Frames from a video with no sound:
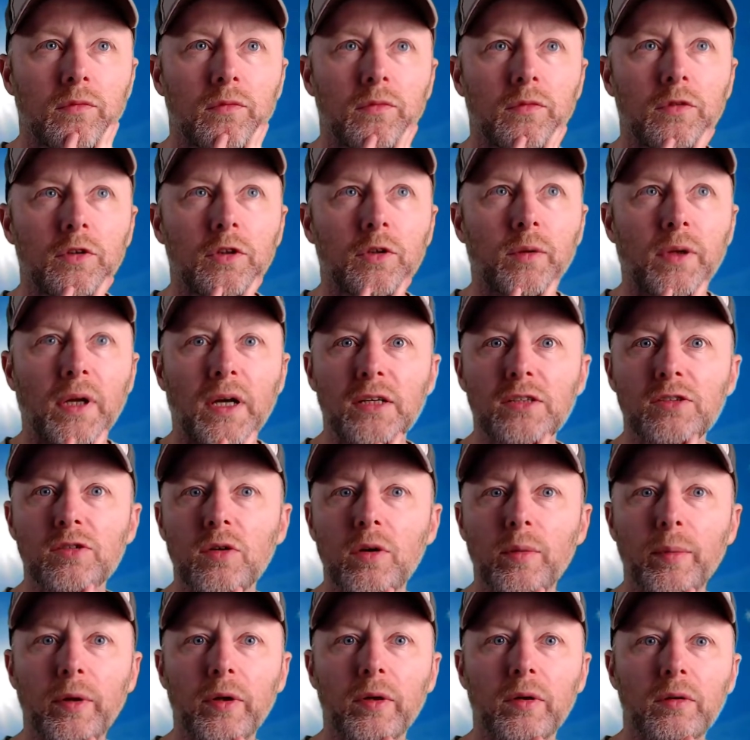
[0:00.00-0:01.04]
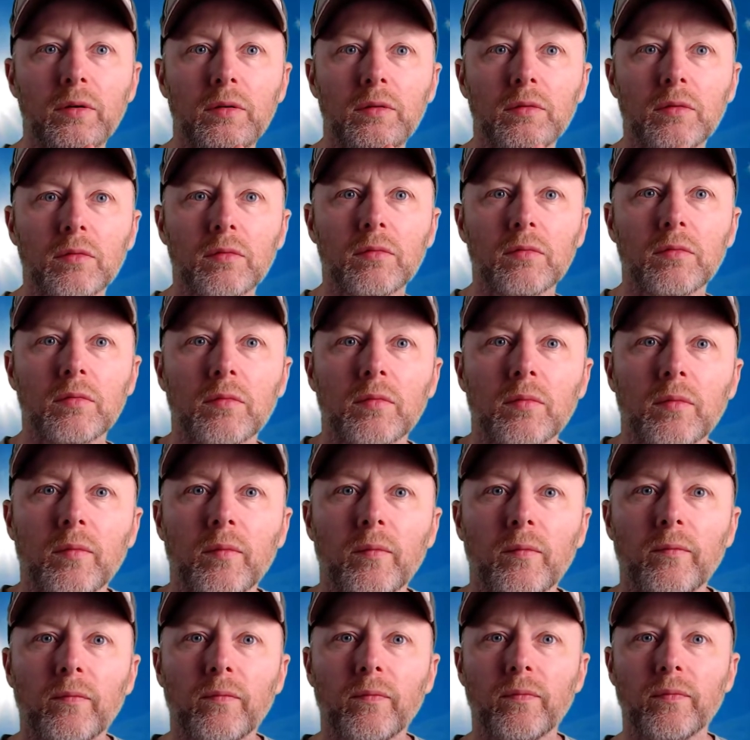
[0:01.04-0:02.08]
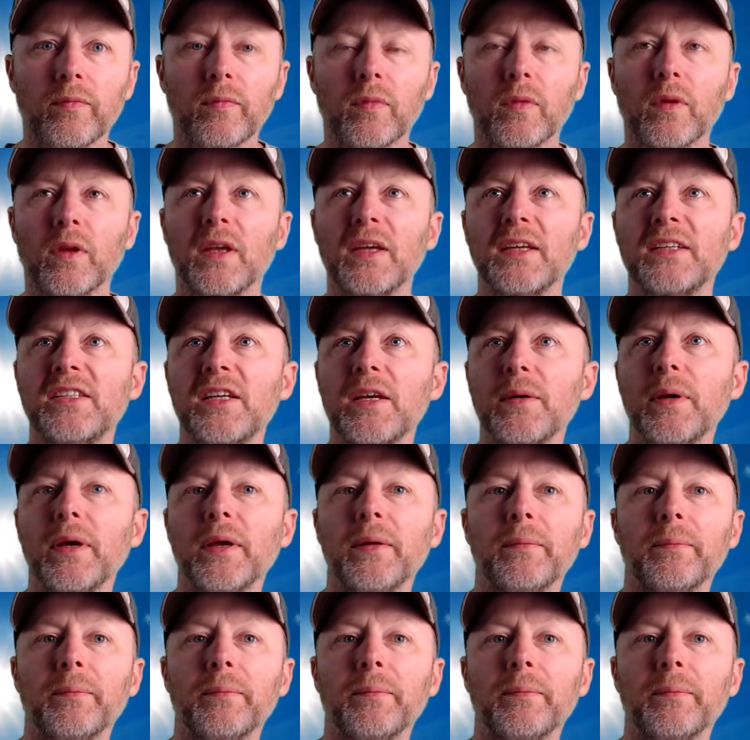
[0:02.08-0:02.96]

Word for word: Don't ask a bit. Can you see me?